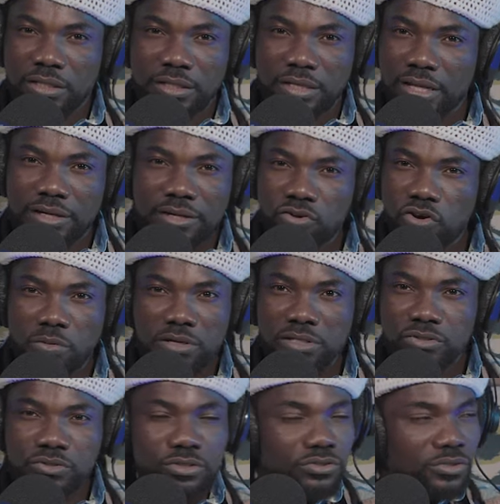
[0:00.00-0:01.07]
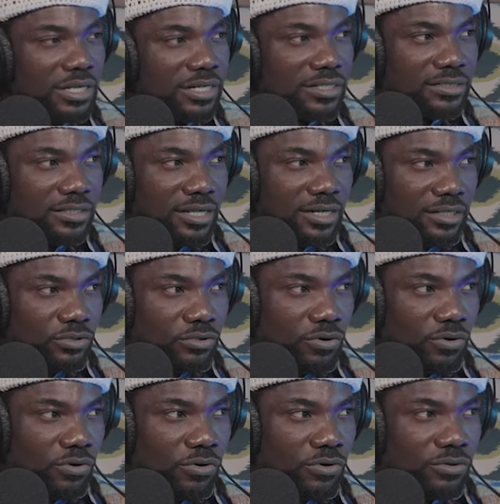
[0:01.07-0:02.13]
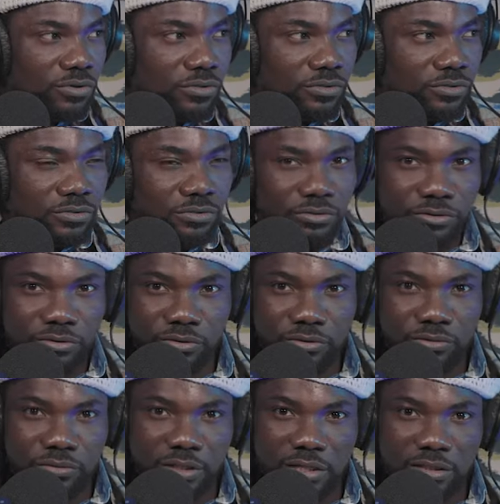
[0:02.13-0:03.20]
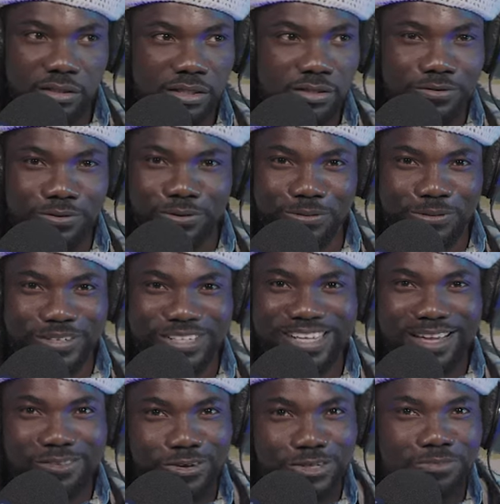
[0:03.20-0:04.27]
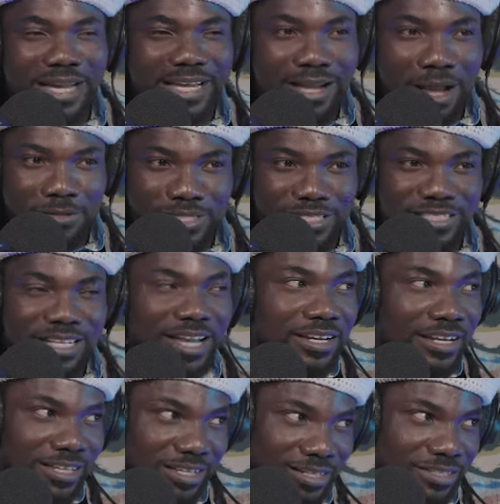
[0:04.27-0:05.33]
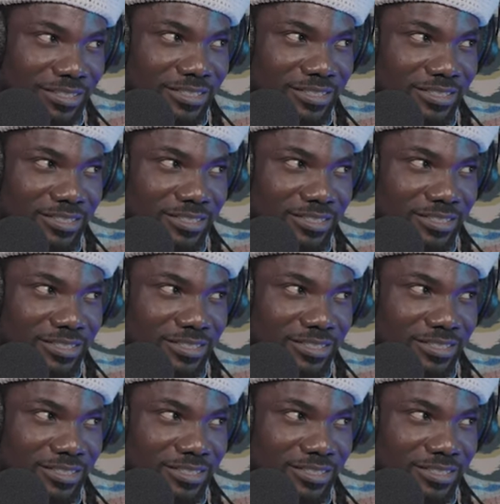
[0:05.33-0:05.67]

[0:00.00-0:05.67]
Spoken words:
then nobody's going to understand at all. You know, like then nobody, because my captions are in English.